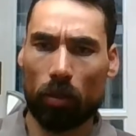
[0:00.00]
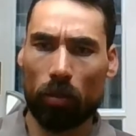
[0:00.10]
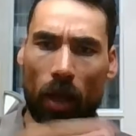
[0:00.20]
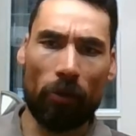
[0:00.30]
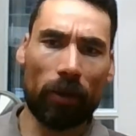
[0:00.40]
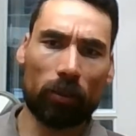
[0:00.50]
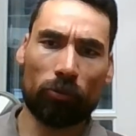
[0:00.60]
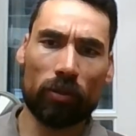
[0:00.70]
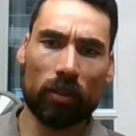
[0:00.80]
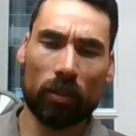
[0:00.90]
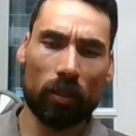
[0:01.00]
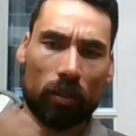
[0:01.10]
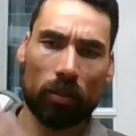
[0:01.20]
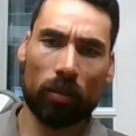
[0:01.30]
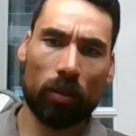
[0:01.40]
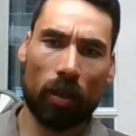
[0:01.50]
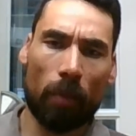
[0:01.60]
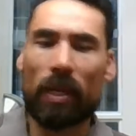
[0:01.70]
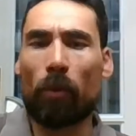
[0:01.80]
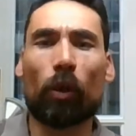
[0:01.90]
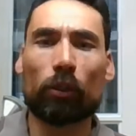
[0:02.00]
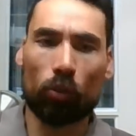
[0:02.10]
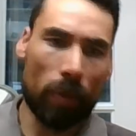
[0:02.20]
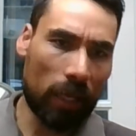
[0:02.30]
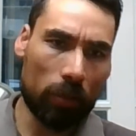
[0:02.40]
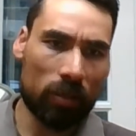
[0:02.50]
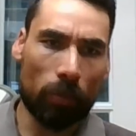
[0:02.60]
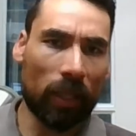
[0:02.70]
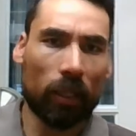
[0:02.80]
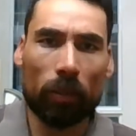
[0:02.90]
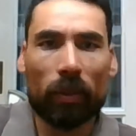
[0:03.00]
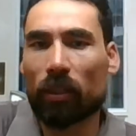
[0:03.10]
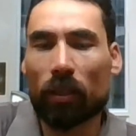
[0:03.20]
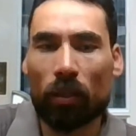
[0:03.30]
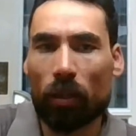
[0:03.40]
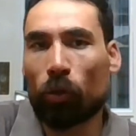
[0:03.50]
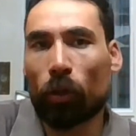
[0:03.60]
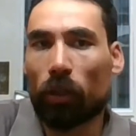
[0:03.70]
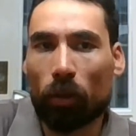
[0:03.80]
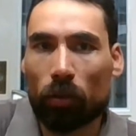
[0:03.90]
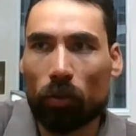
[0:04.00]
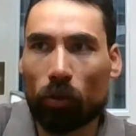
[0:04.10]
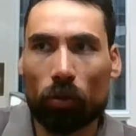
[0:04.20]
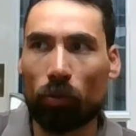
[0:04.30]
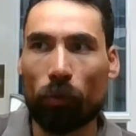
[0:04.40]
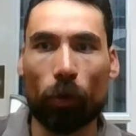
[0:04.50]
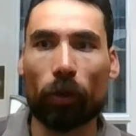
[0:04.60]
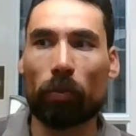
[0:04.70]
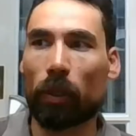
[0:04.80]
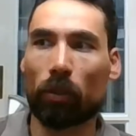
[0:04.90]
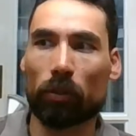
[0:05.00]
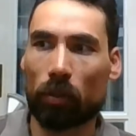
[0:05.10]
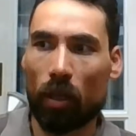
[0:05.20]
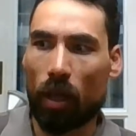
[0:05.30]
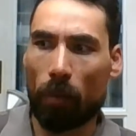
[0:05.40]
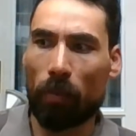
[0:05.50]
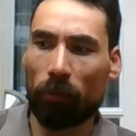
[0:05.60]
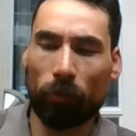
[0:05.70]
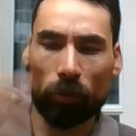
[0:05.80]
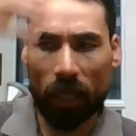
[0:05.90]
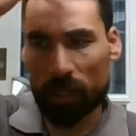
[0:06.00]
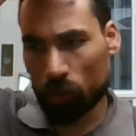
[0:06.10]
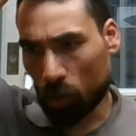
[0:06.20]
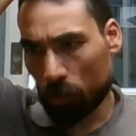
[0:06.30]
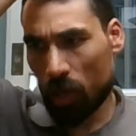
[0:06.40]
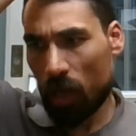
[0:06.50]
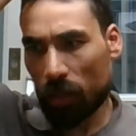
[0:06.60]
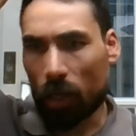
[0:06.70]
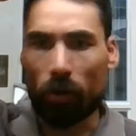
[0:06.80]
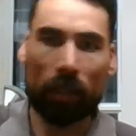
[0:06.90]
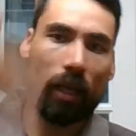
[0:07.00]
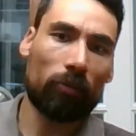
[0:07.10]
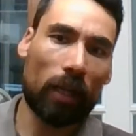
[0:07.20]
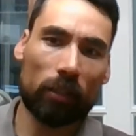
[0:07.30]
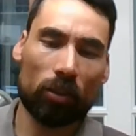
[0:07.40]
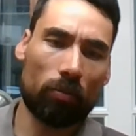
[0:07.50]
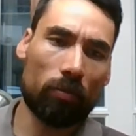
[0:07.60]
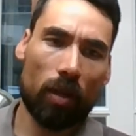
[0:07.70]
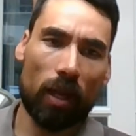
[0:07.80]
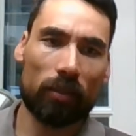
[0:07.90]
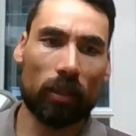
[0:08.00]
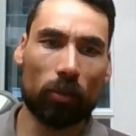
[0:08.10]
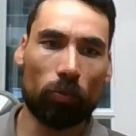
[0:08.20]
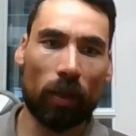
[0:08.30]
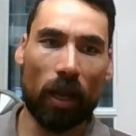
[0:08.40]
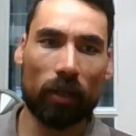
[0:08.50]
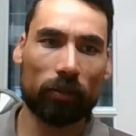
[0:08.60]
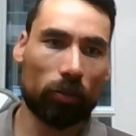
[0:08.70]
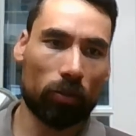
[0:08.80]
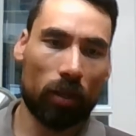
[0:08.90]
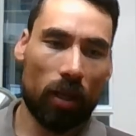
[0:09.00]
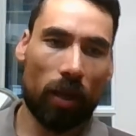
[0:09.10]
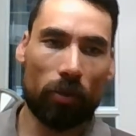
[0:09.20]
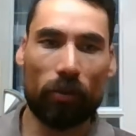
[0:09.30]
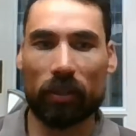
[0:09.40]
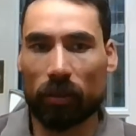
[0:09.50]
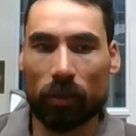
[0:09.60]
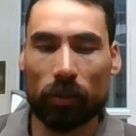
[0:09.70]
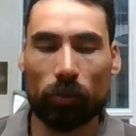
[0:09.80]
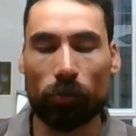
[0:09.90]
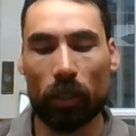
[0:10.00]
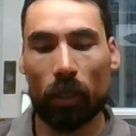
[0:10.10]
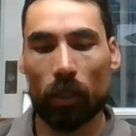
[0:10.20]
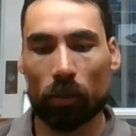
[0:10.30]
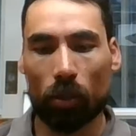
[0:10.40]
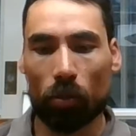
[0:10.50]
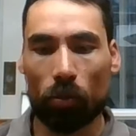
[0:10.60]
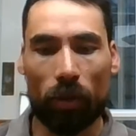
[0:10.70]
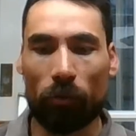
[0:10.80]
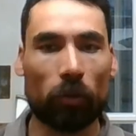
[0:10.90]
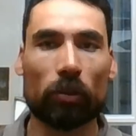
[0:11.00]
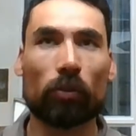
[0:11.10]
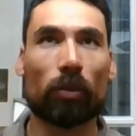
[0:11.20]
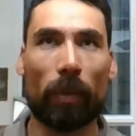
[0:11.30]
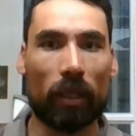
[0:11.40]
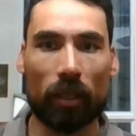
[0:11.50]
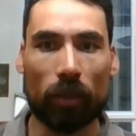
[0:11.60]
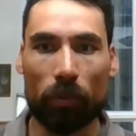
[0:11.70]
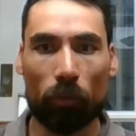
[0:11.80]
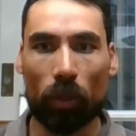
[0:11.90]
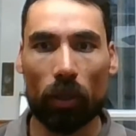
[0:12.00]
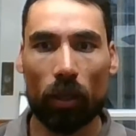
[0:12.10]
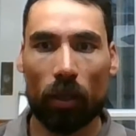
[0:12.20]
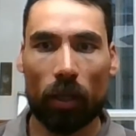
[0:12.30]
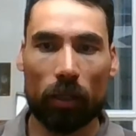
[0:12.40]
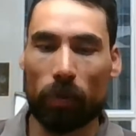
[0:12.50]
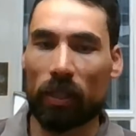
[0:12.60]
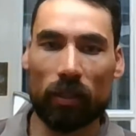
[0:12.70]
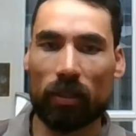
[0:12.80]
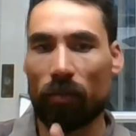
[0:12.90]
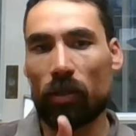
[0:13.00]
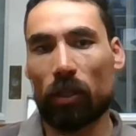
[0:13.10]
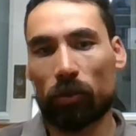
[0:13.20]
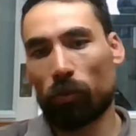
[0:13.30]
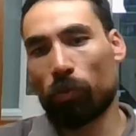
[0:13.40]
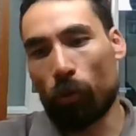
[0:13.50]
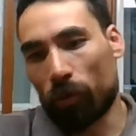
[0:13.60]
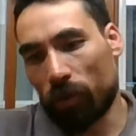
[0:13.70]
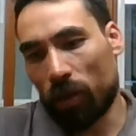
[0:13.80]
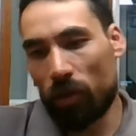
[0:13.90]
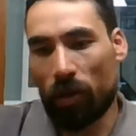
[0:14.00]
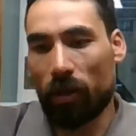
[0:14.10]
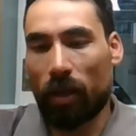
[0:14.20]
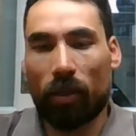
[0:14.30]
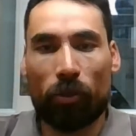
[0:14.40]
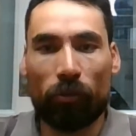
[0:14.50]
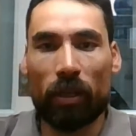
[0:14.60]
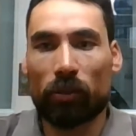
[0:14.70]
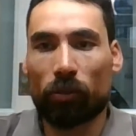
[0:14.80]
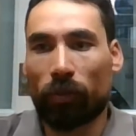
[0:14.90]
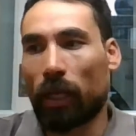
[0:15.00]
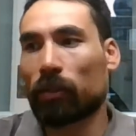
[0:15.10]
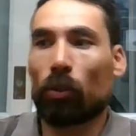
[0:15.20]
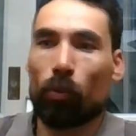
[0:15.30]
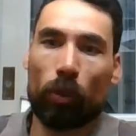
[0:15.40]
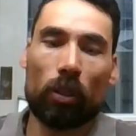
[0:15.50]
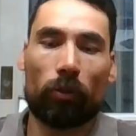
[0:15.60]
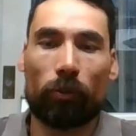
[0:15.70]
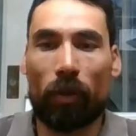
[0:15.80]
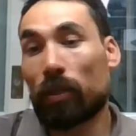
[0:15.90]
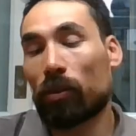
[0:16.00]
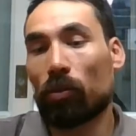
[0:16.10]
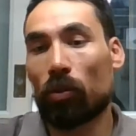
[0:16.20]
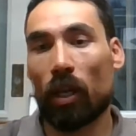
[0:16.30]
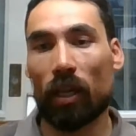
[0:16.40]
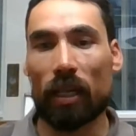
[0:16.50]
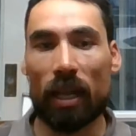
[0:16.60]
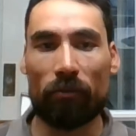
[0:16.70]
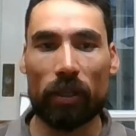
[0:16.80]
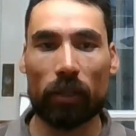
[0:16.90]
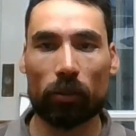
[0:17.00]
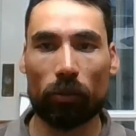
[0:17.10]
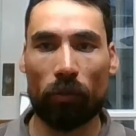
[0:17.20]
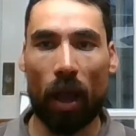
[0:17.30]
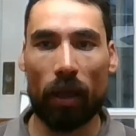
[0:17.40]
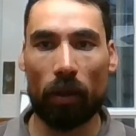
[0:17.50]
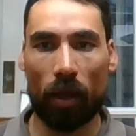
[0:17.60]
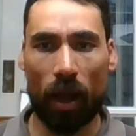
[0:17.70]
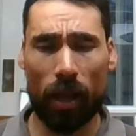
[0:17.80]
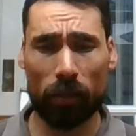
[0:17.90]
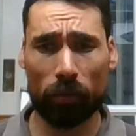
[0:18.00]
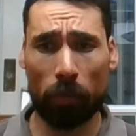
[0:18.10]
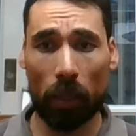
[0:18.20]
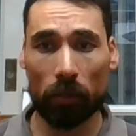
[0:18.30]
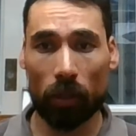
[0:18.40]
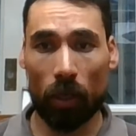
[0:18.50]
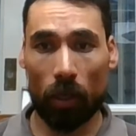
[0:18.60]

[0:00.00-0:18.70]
directly transited I mean, I wanted to make a sabbatical, but it turned out not to work because I played first XCOM, and directly after XCOM, I started to play Hearthstone, and the rest is history. So there was no sabbatical in between. It's basically 7 years of poker, and then there are like 3 years of Hearthstone, 1 year of Gwent, so 11 years of highest pace.